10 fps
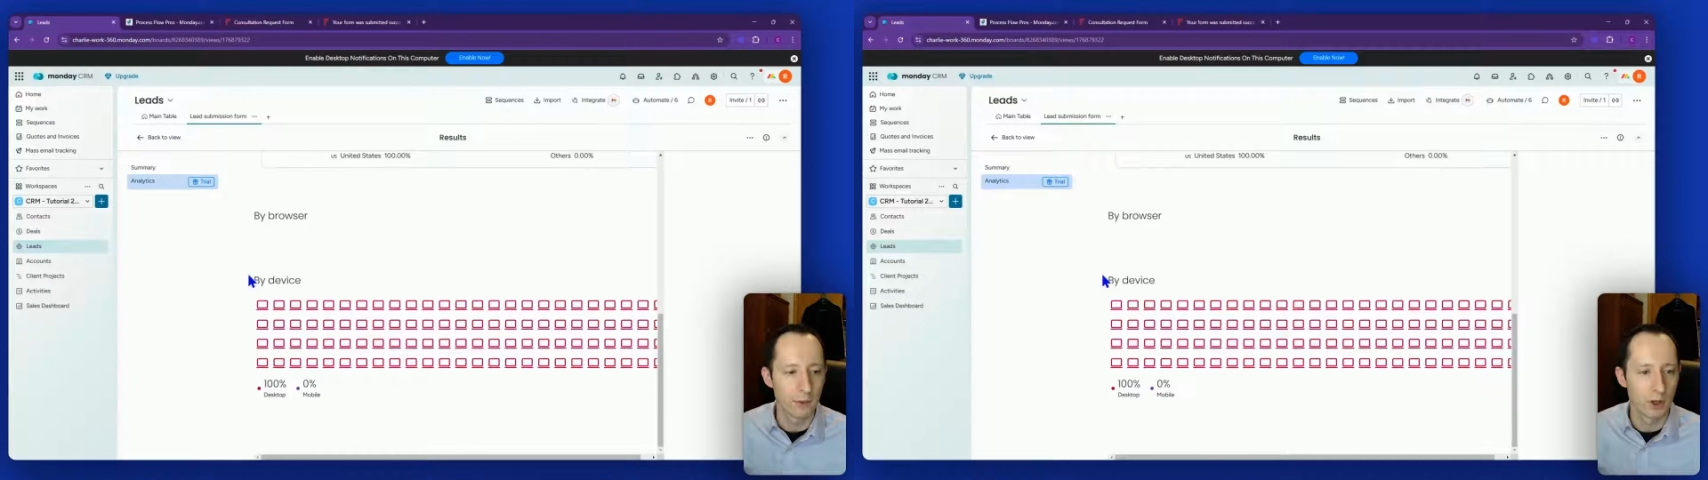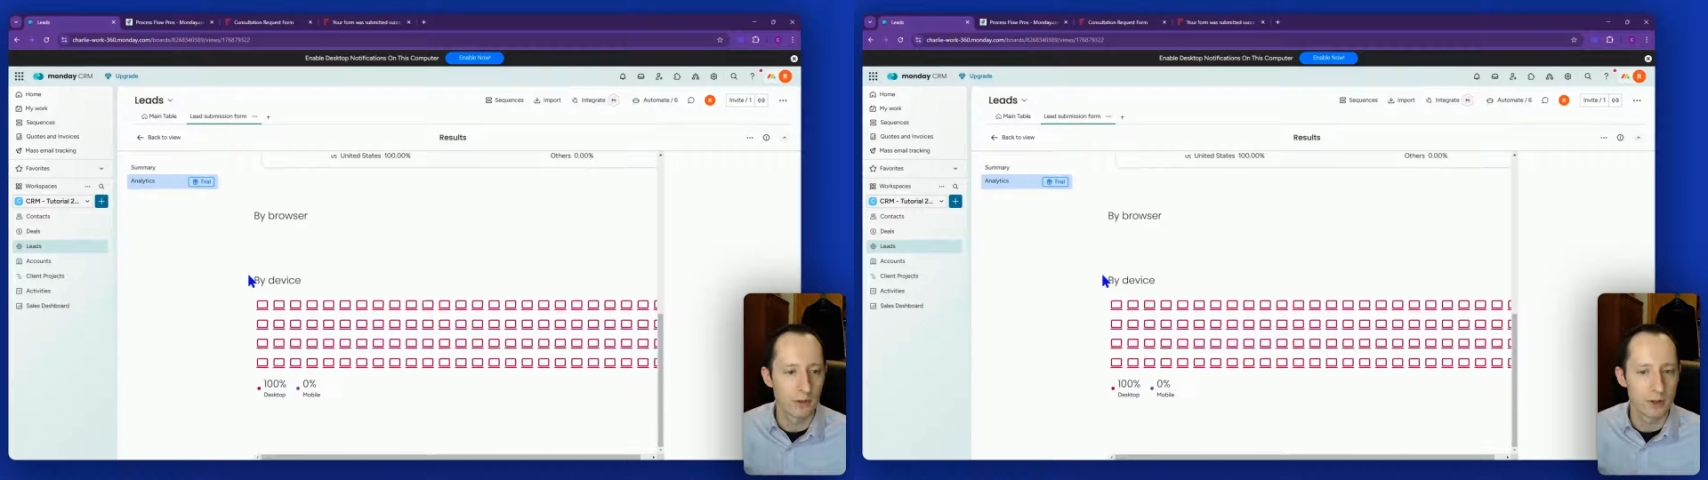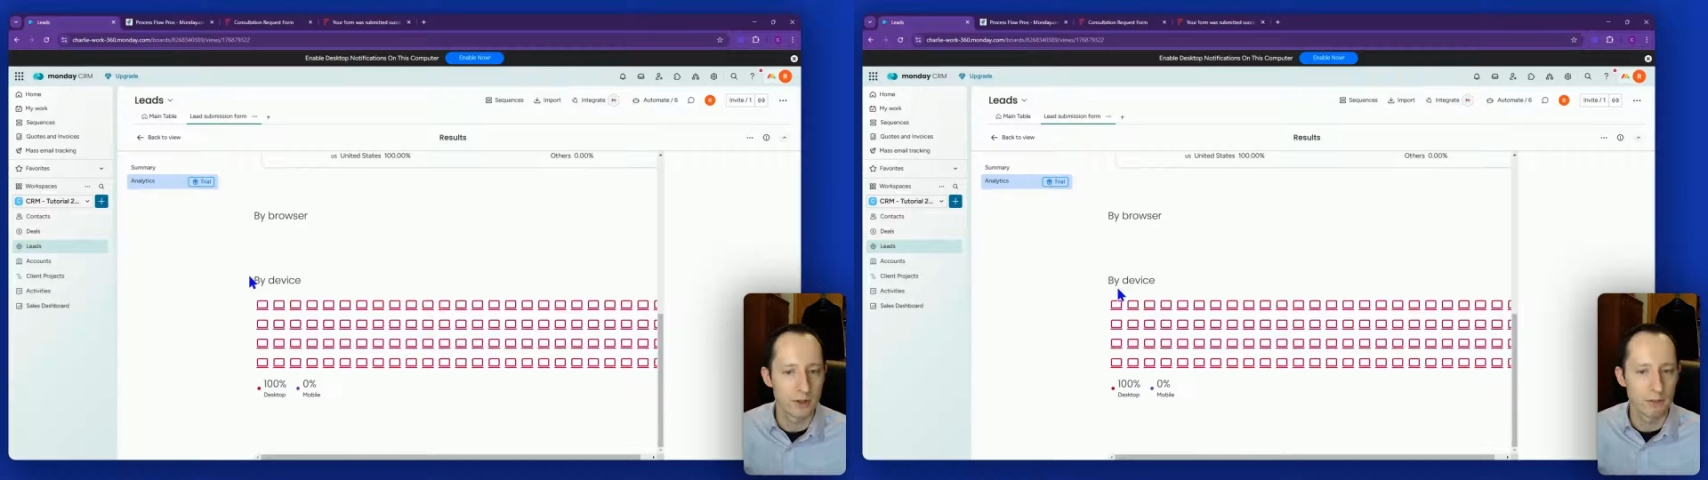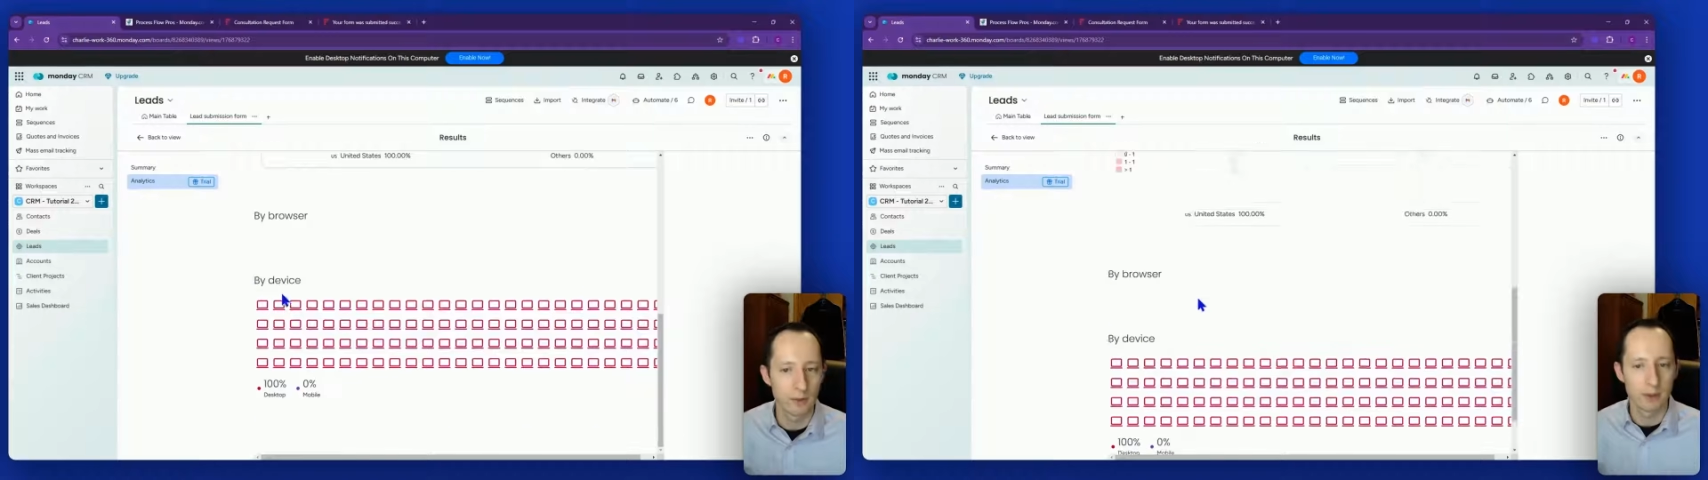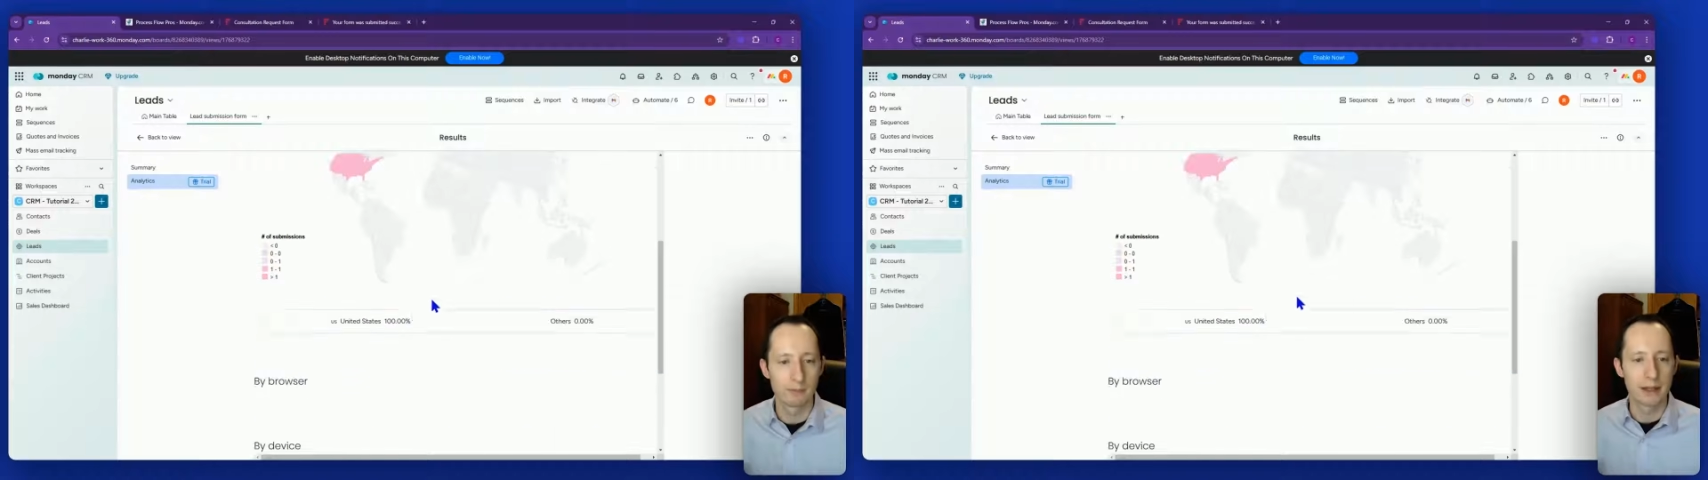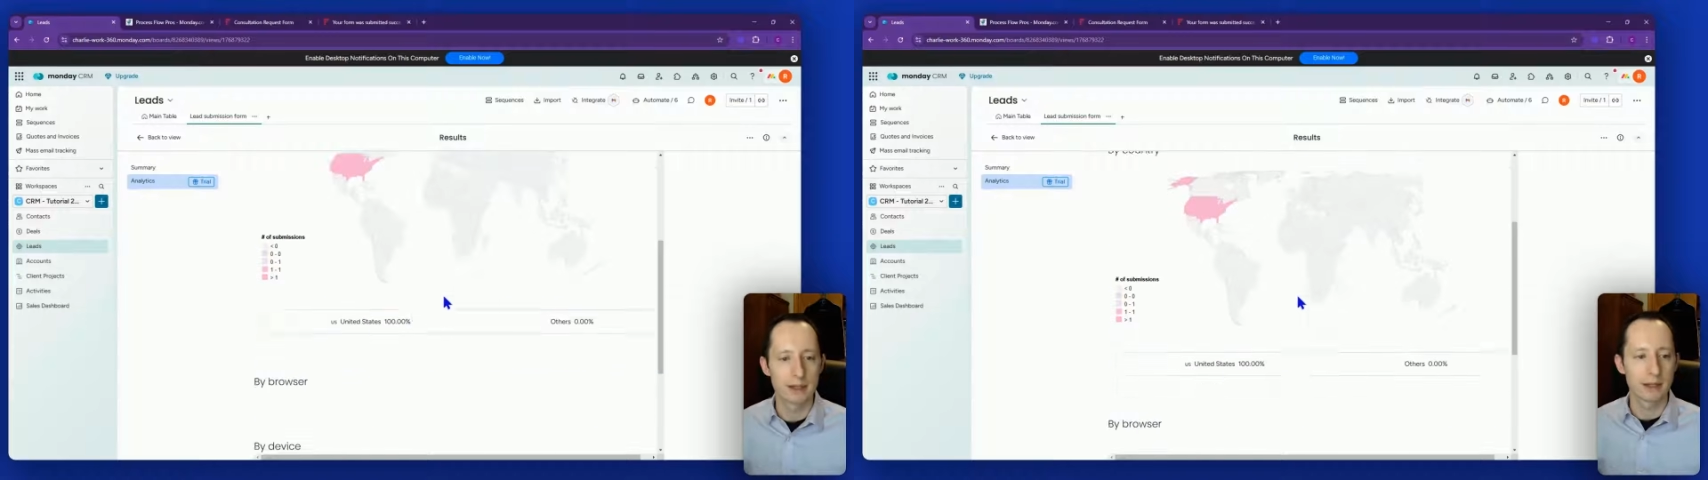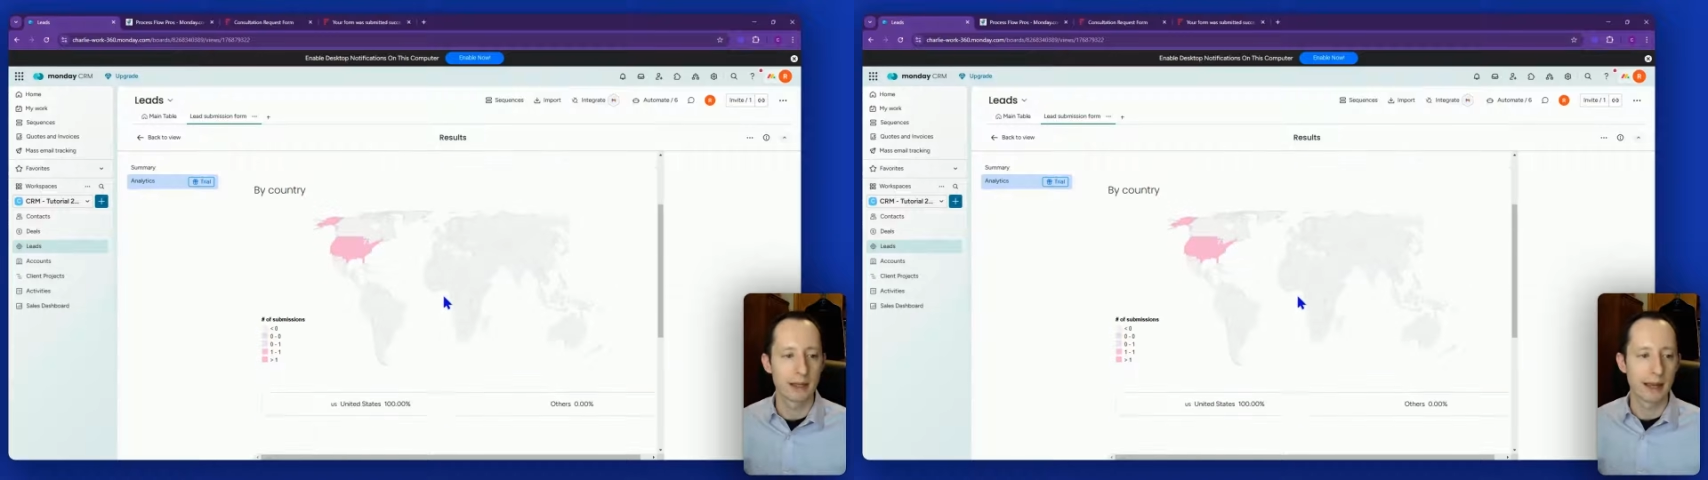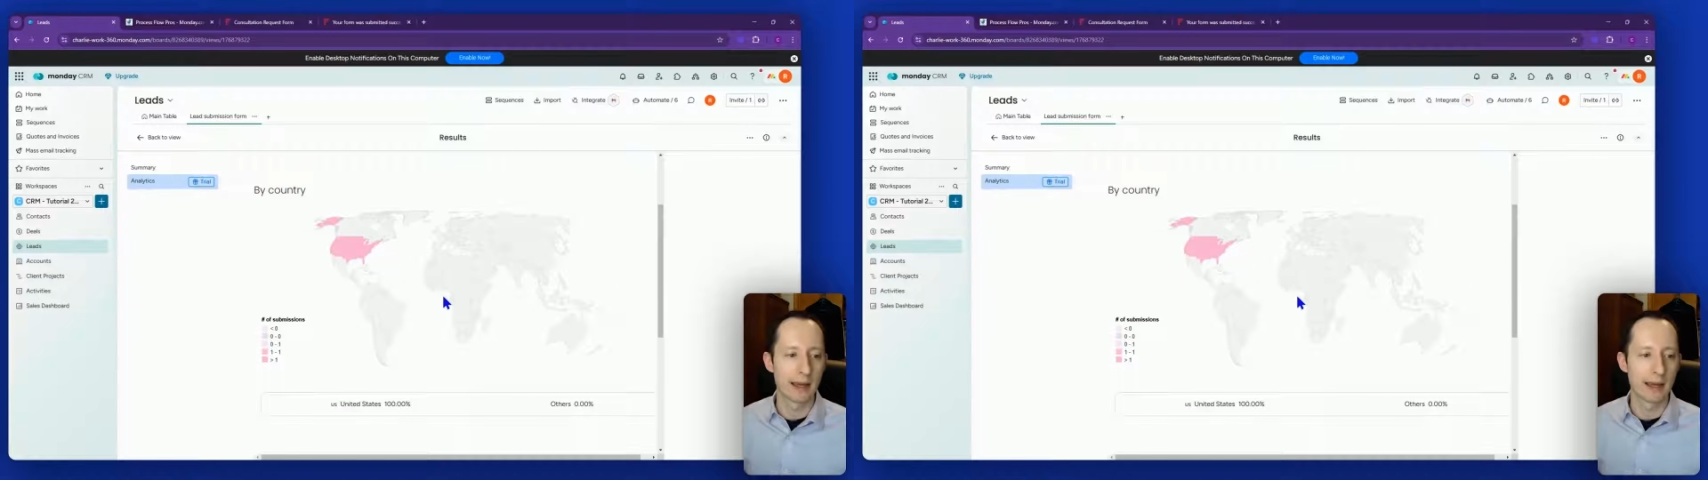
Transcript: just some pretty basic